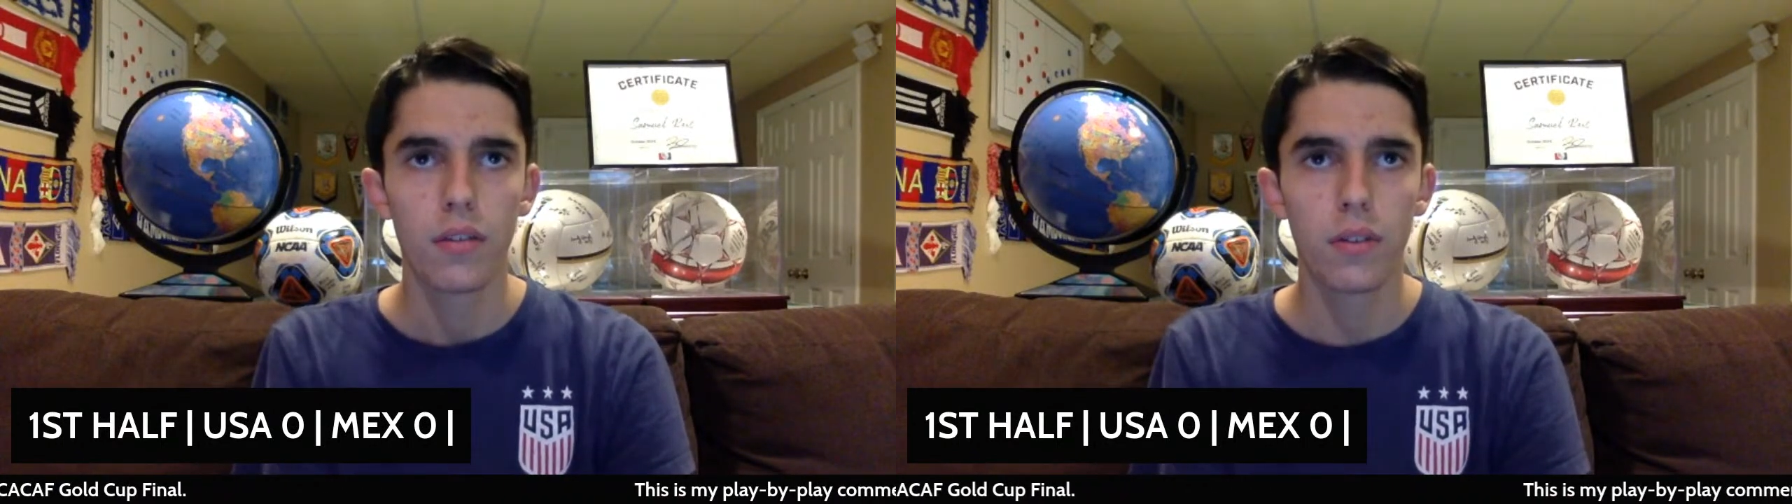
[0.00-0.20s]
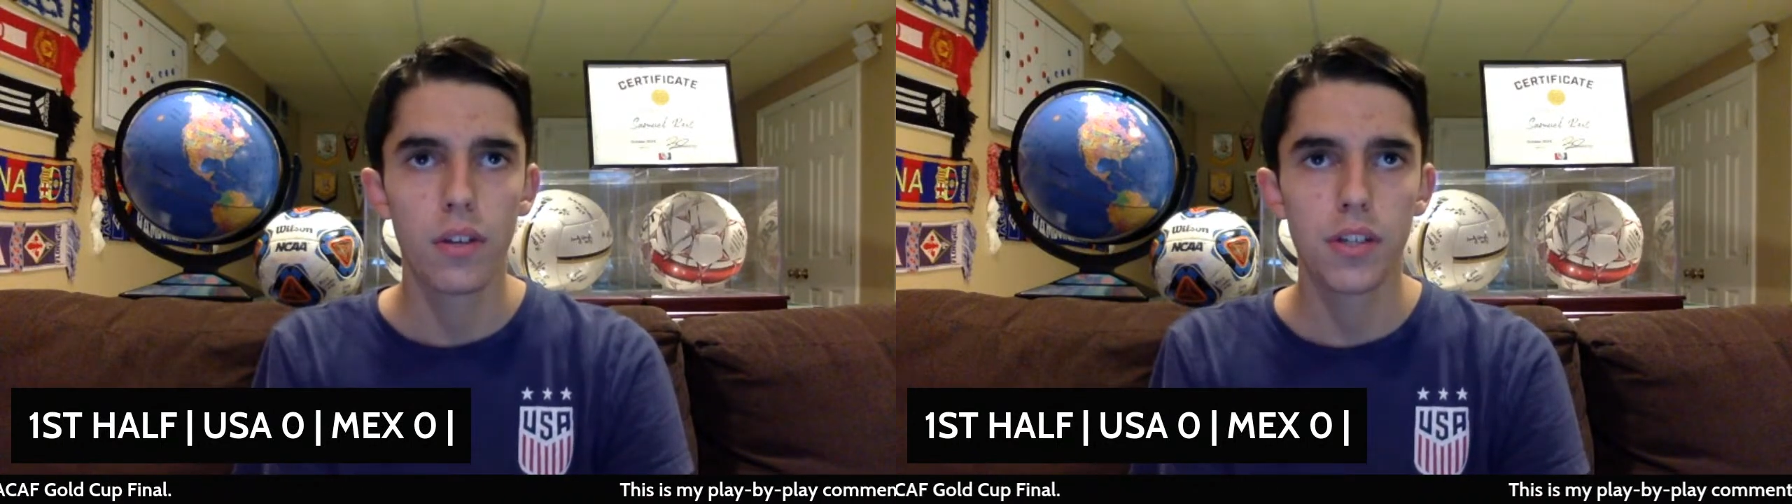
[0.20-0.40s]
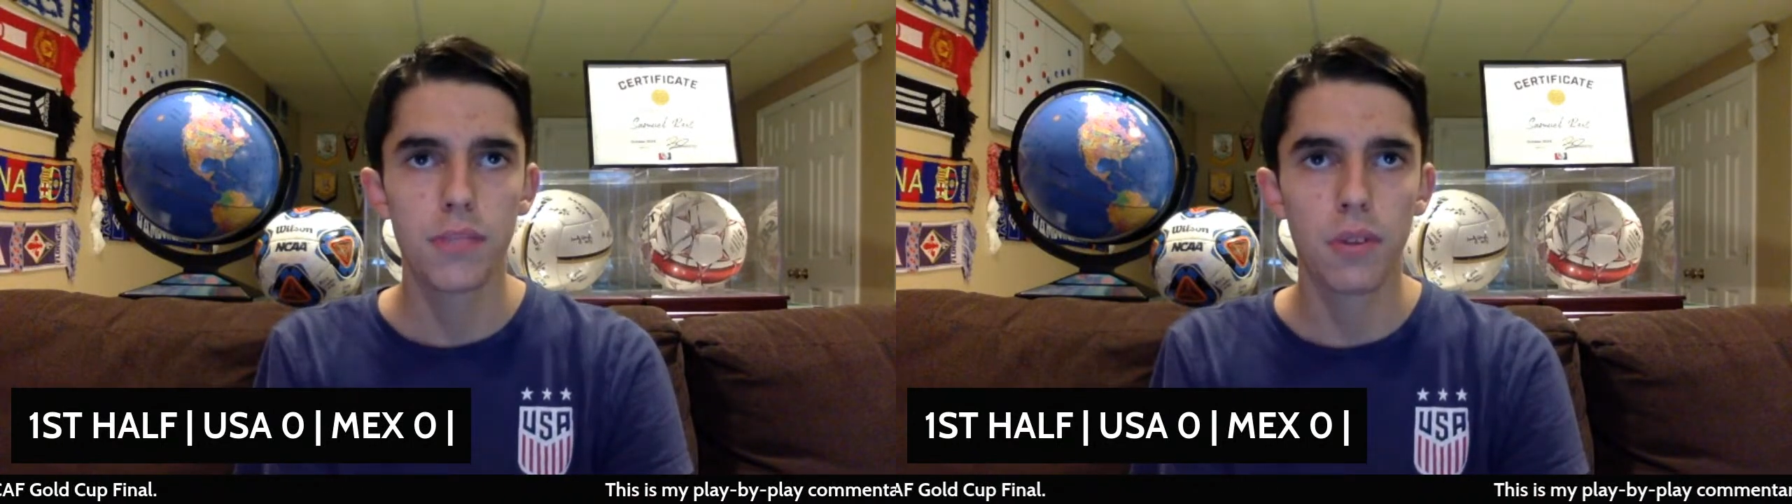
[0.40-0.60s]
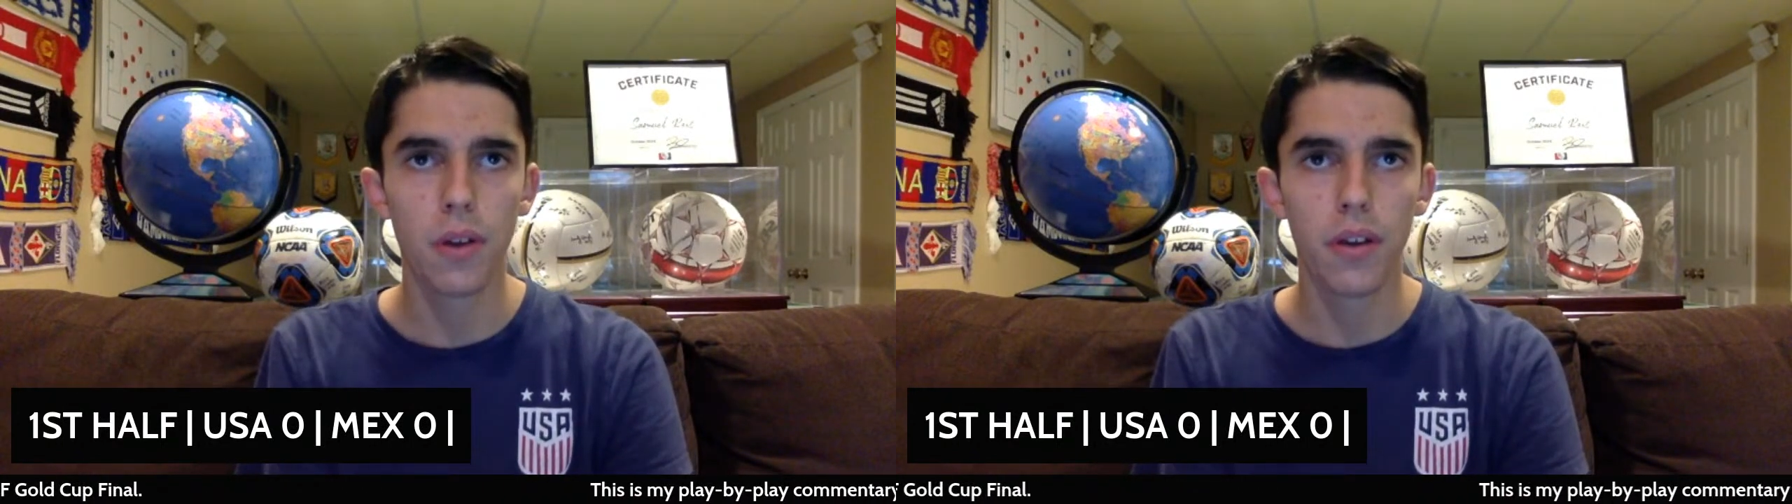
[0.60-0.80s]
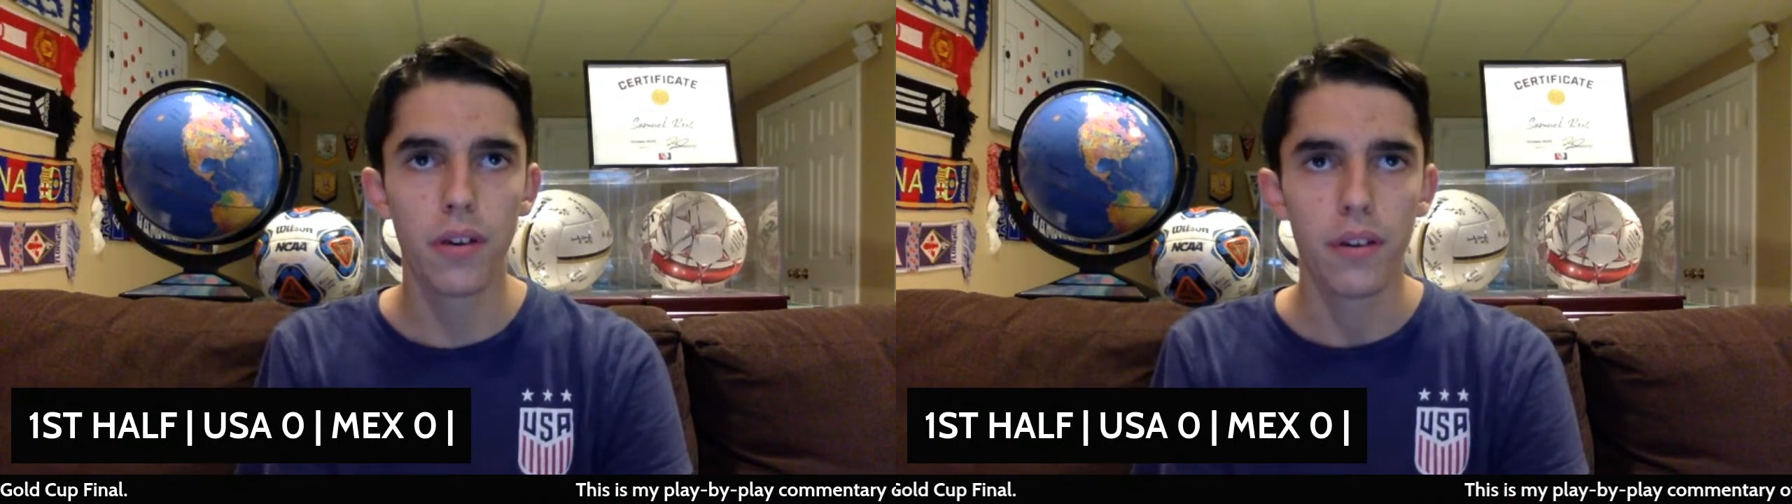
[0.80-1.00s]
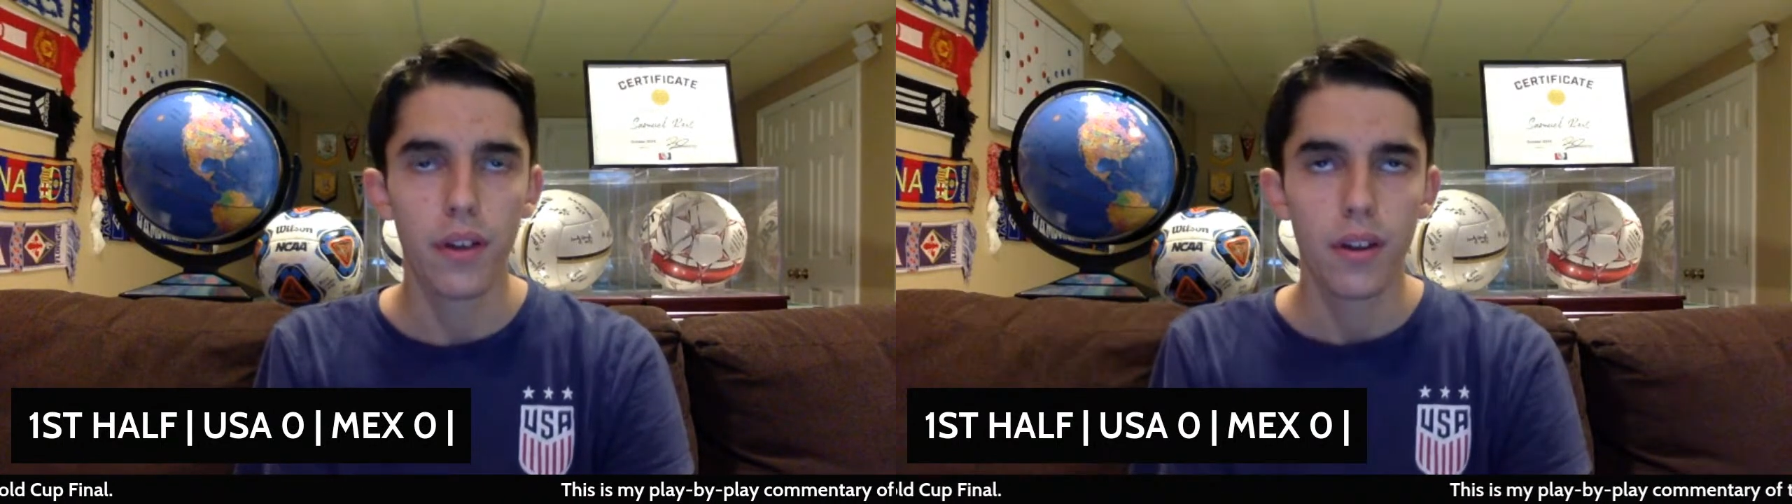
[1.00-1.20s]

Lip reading: Funes Mori